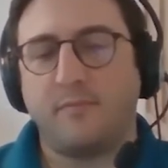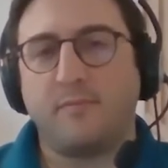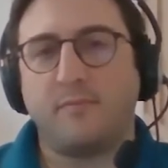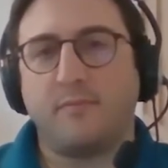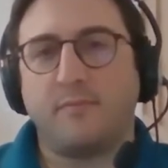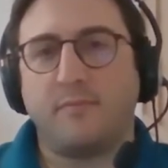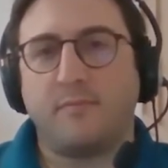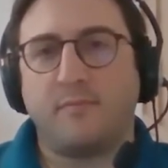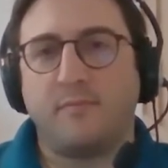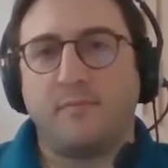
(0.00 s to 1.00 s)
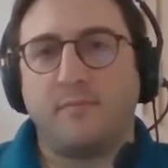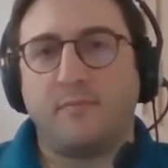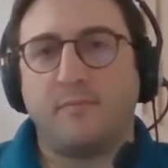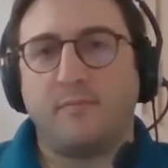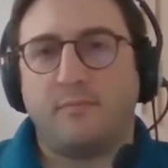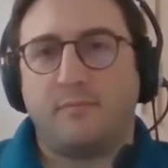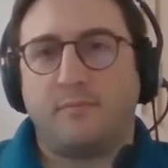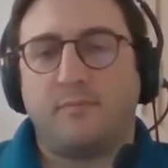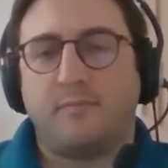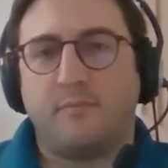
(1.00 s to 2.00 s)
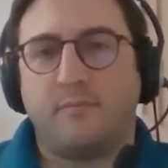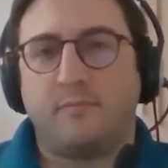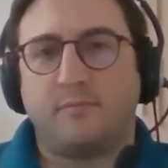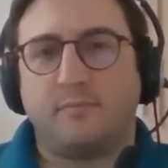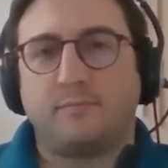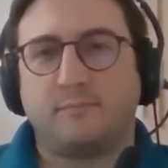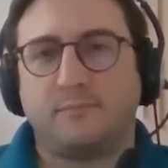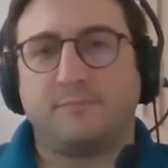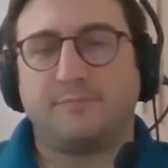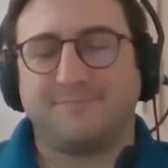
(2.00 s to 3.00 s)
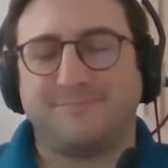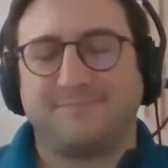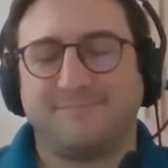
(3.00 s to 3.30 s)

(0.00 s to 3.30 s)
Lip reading: No words are spoken by the person on screen.